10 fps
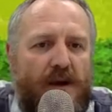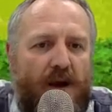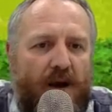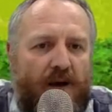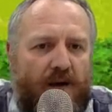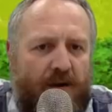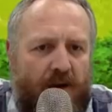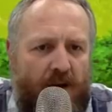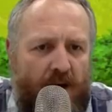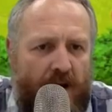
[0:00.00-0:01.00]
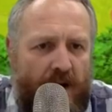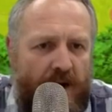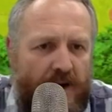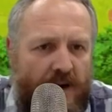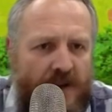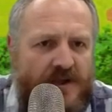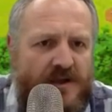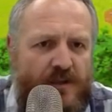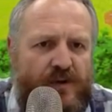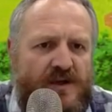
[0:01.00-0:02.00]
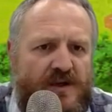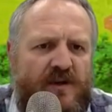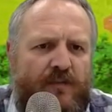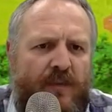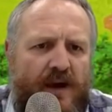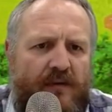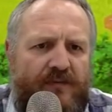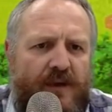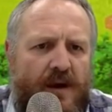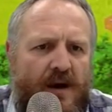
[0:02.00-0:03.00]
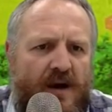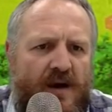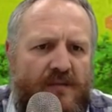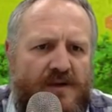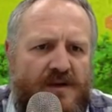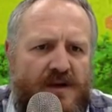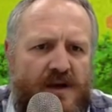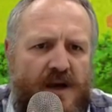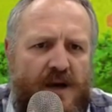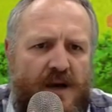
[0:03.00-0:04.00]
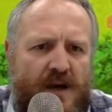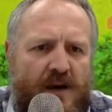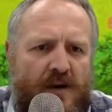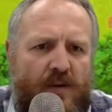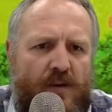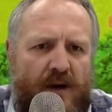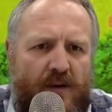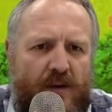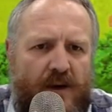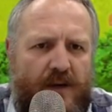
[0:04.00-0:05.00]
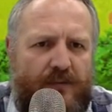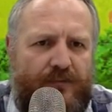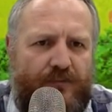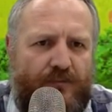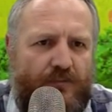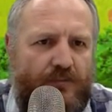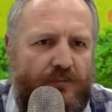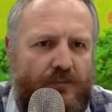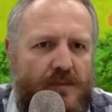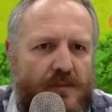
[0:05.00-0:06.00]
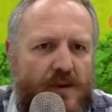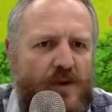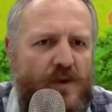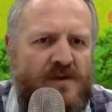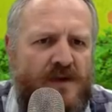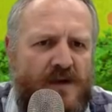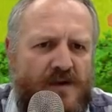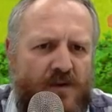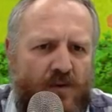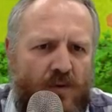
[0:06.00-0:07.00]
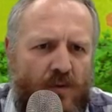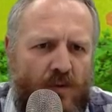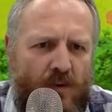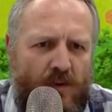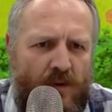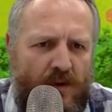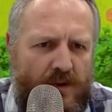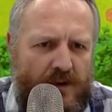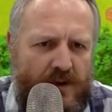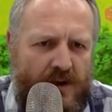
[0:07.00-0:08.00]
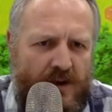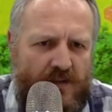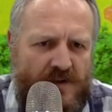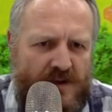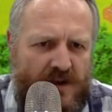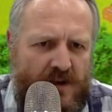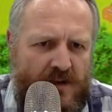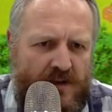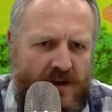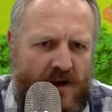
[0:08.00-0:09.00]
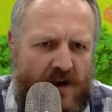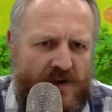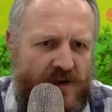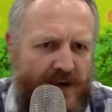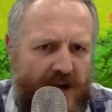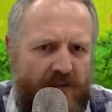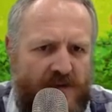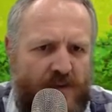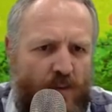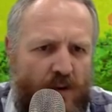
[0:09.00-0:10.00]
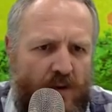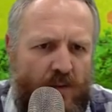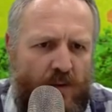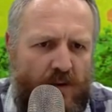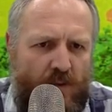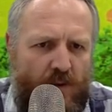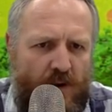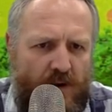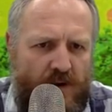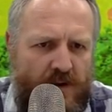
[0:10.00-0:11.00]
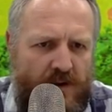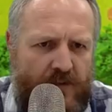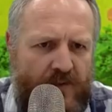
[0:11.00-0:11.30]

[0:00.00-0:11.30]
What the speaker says: Right, Haiti said, please read my avatar. Mr. Games, hello, by the way. Which is us normal. Okay, Mr. Games, I can't read your language, but welcome, welcome, welcome.